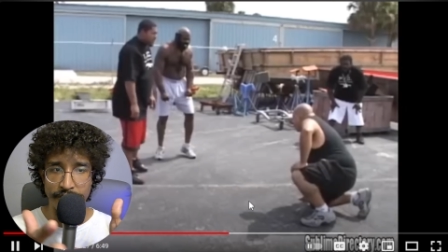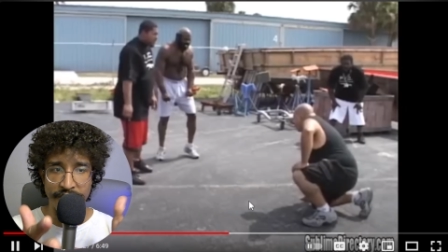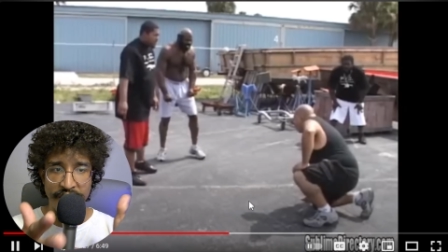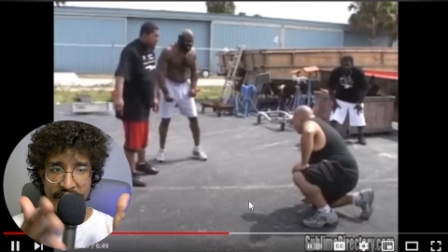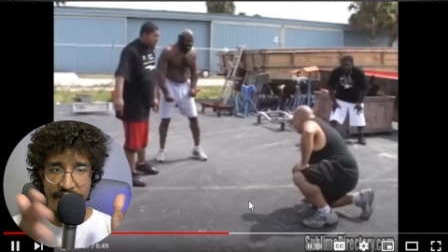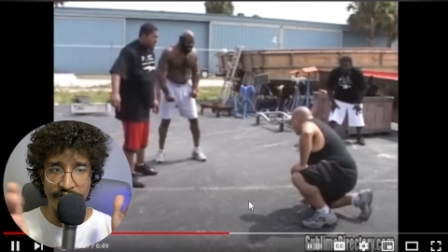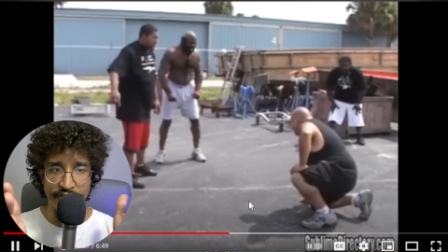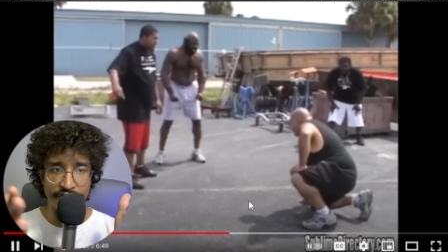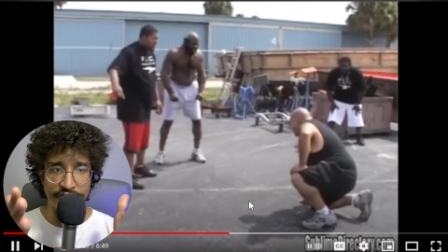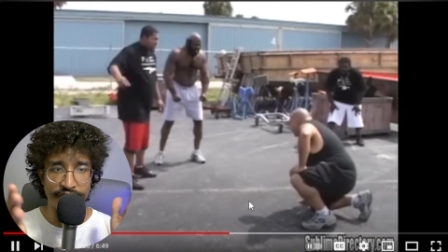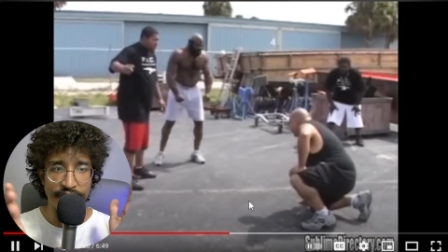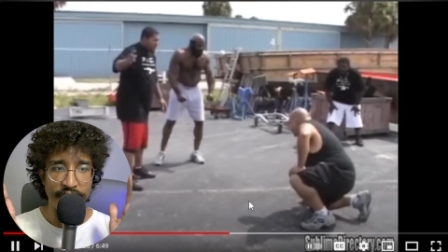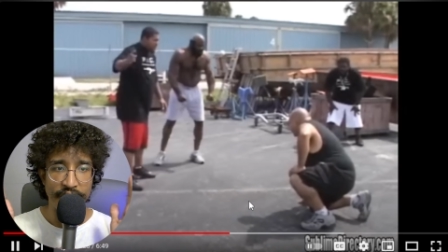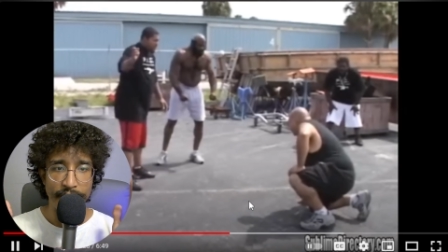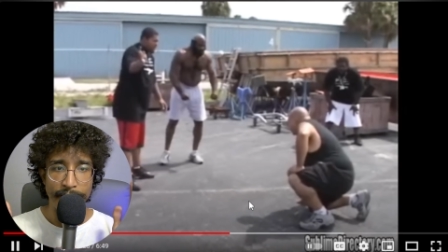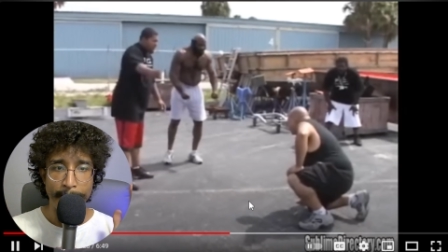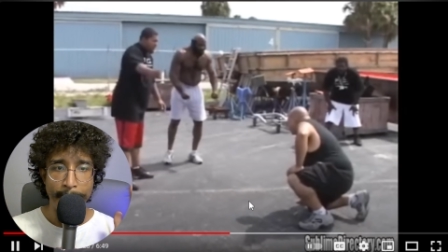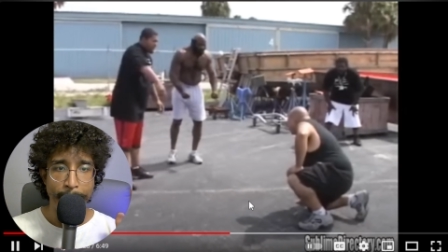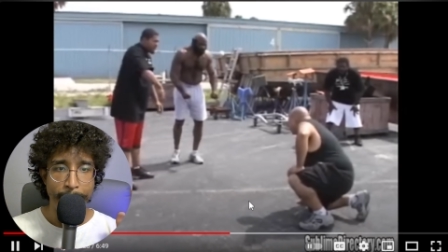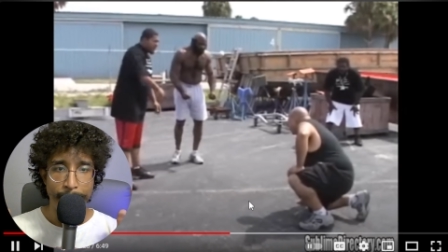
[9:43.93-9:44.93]
kind of
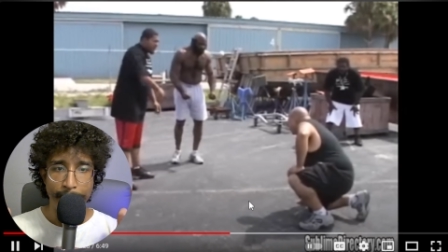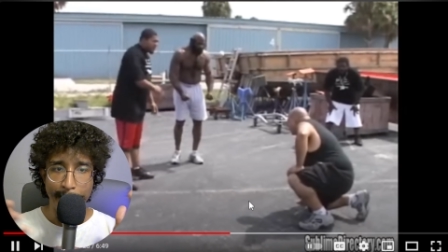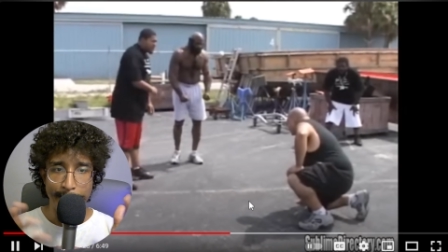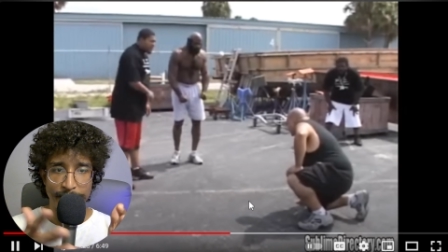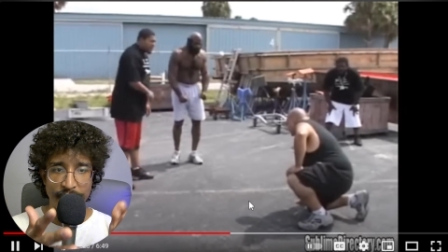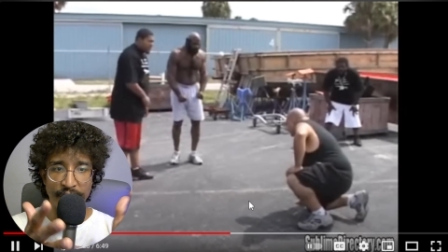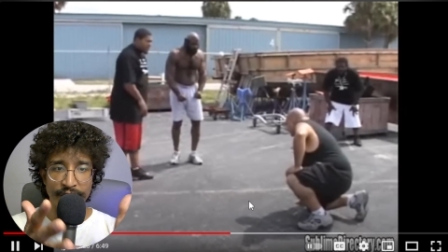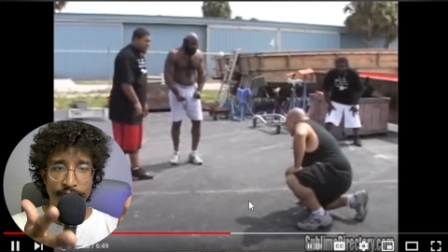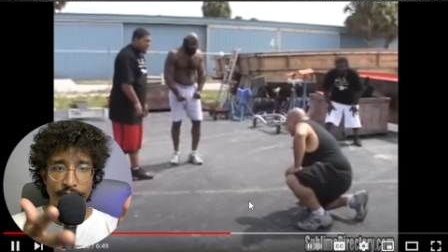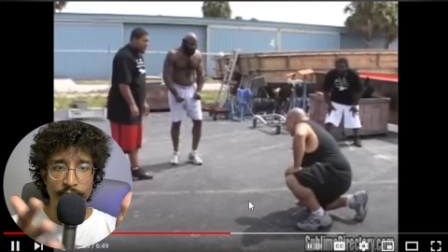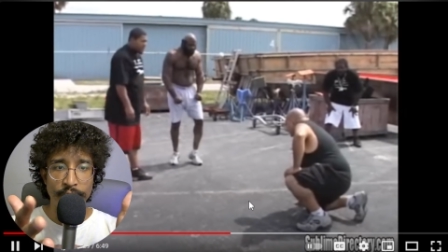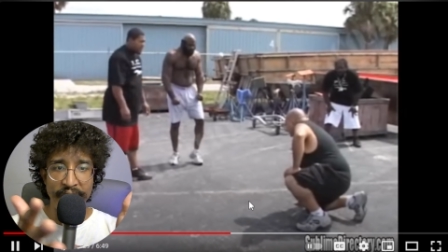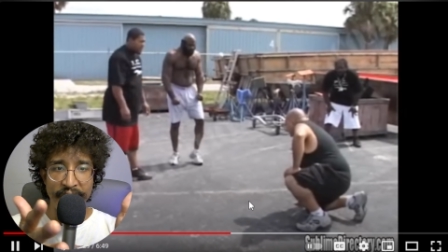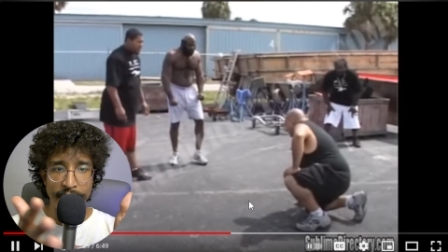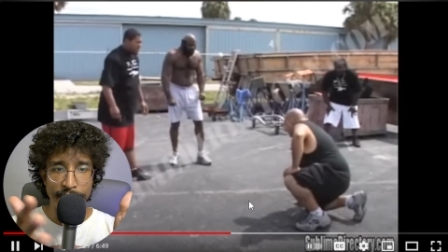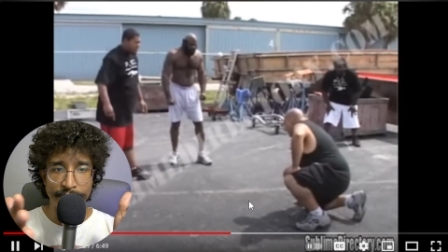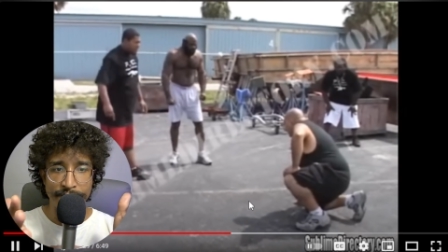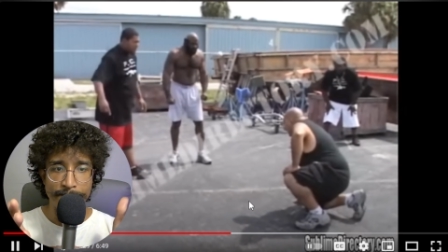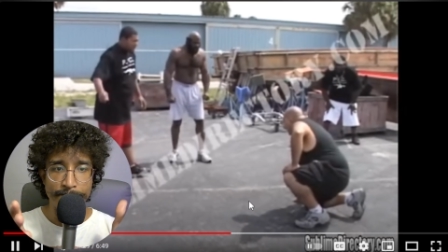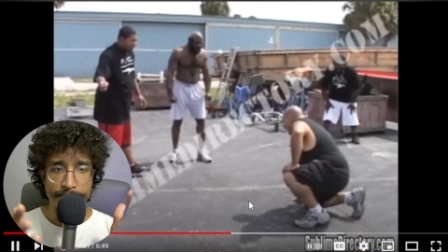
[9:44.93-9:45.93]

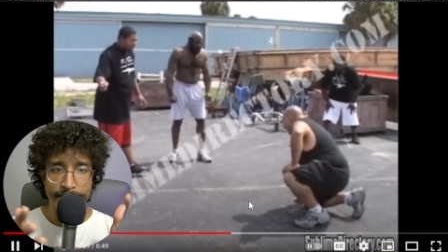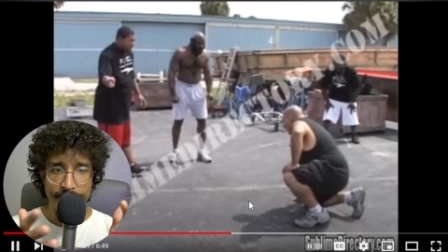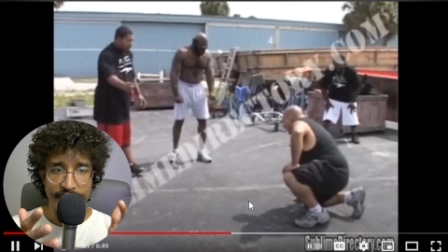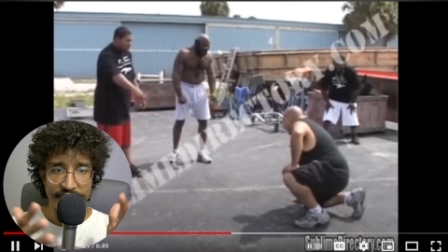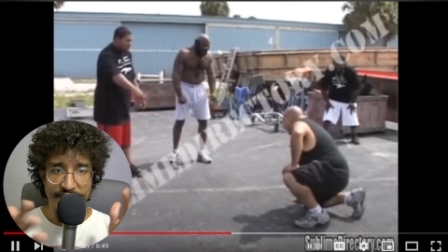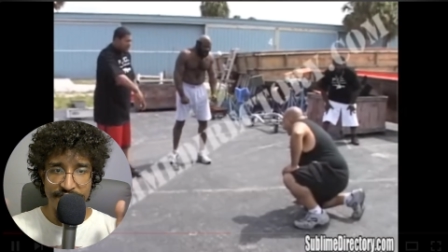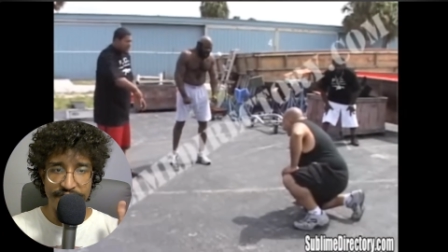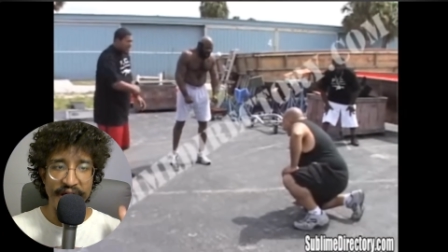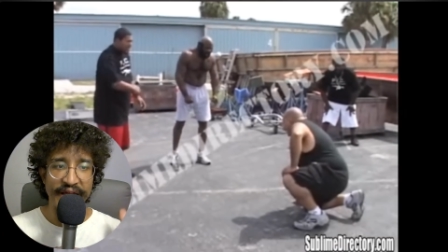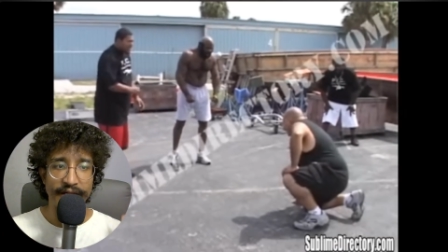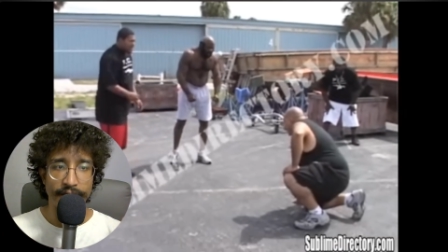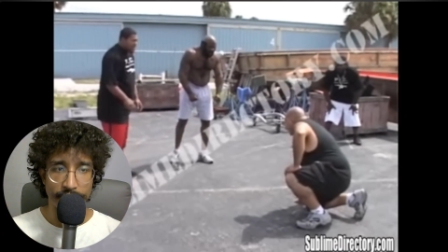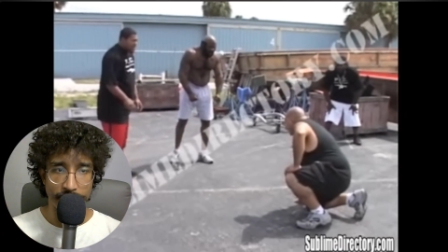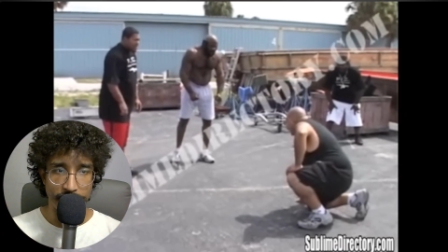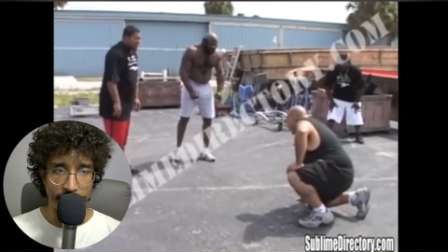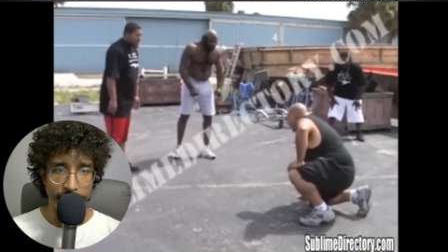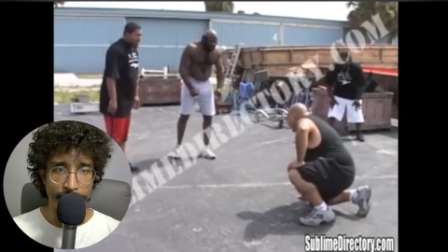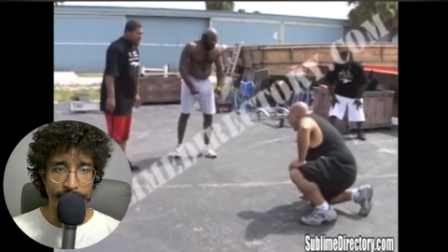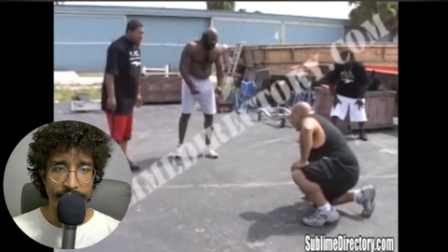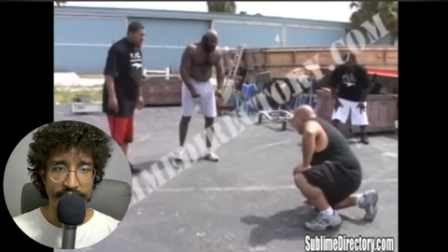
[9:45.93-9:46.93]
underground fight
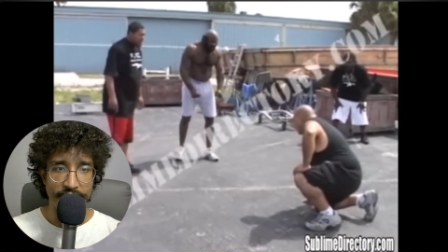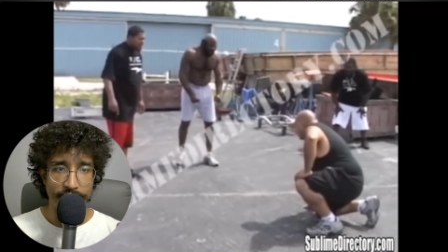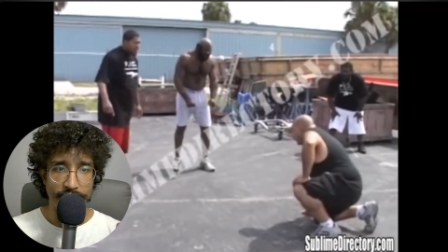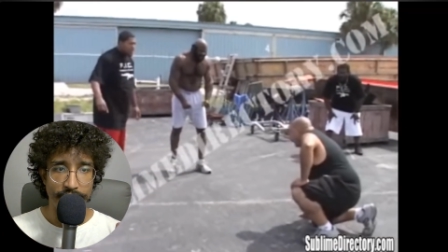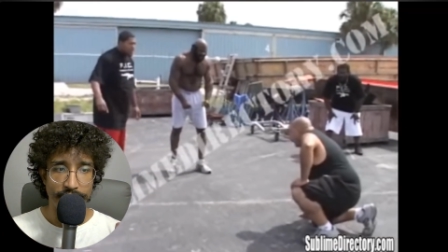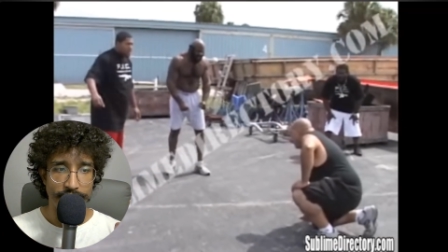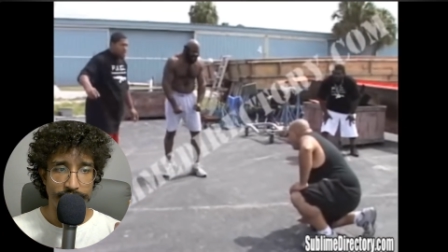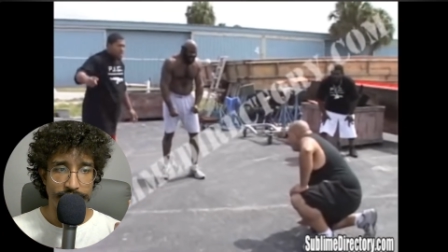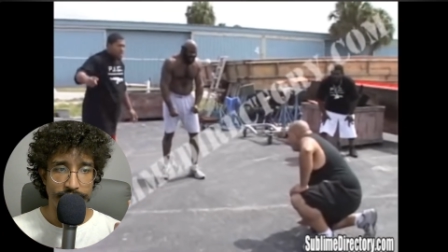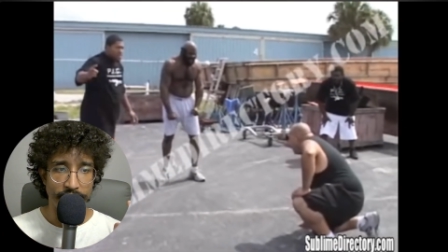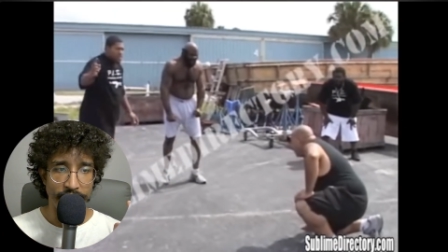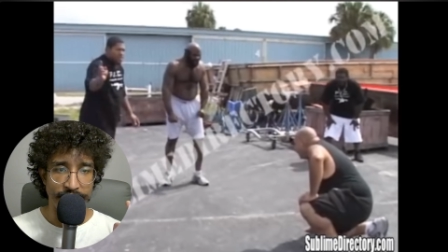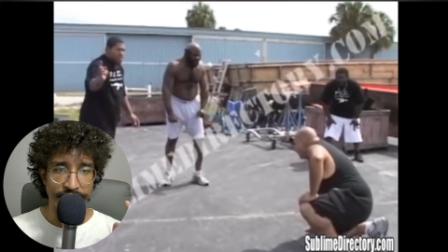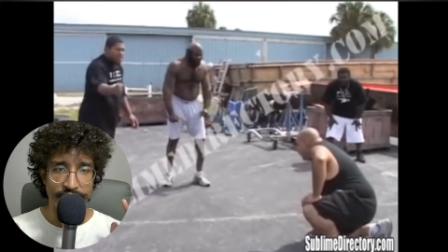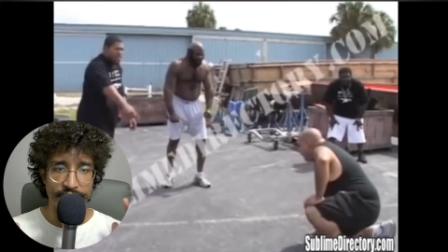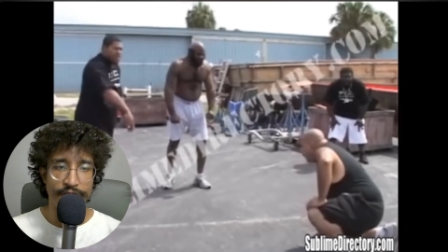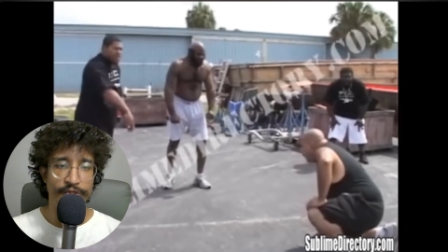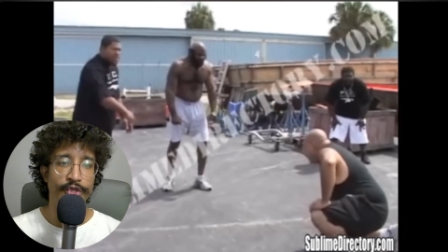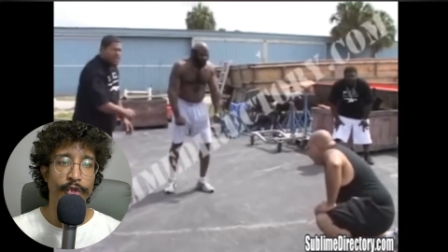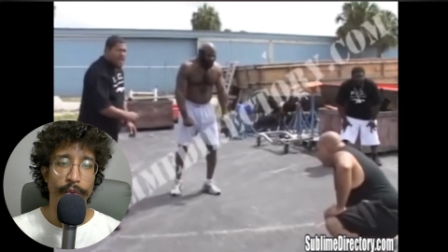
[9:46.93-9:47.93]
club uh,
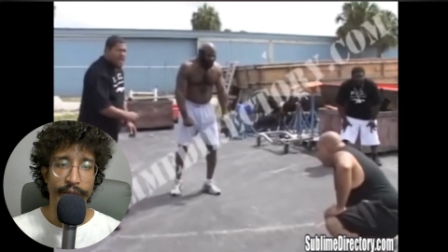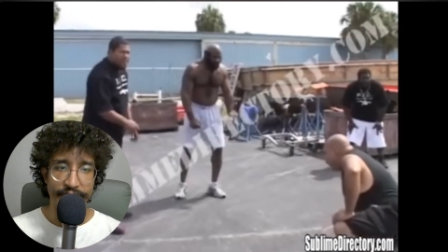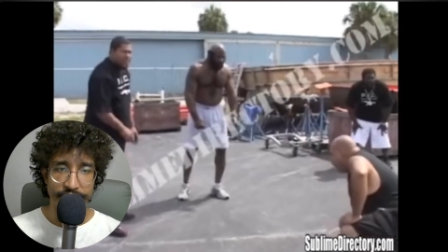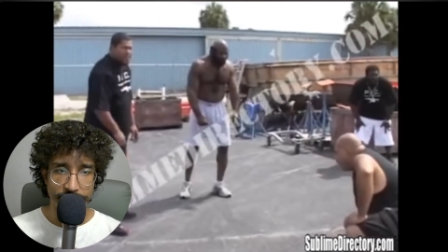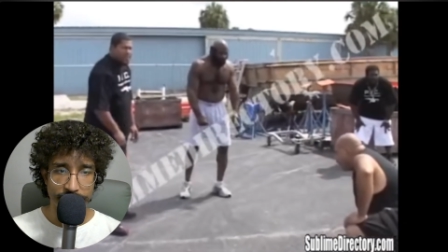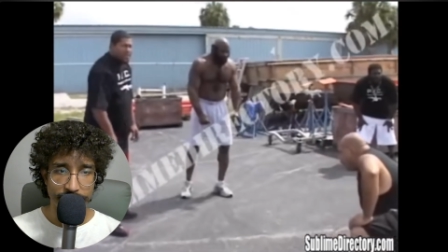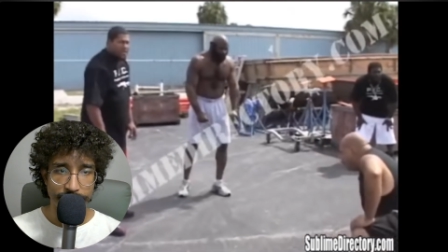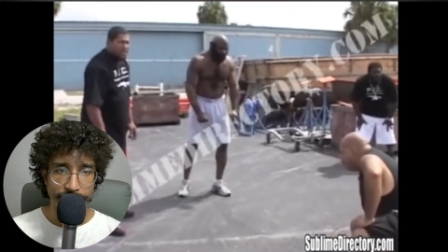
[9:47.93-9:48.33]
to do it.